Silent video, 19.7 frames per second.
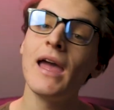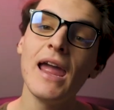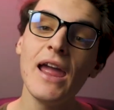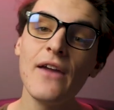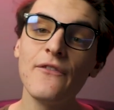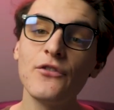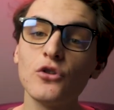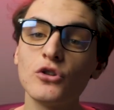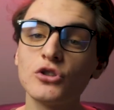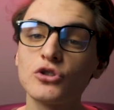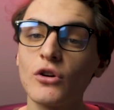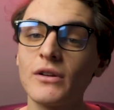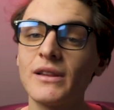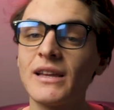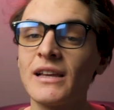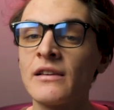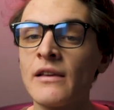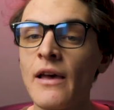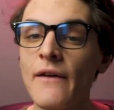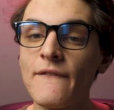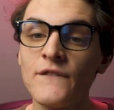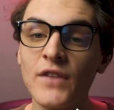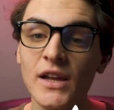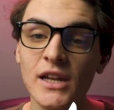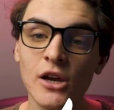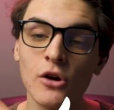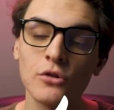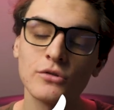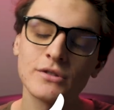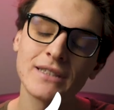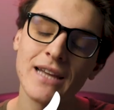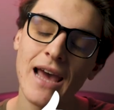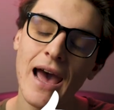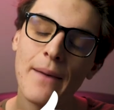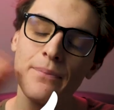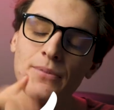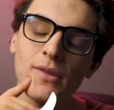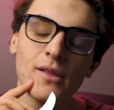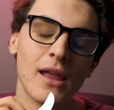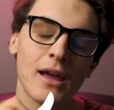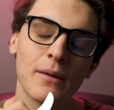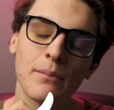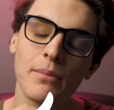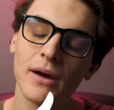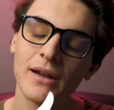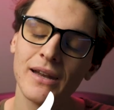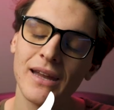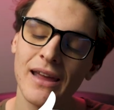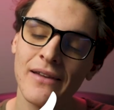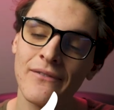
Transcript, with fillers: If you enjoyed this video, tap the like button.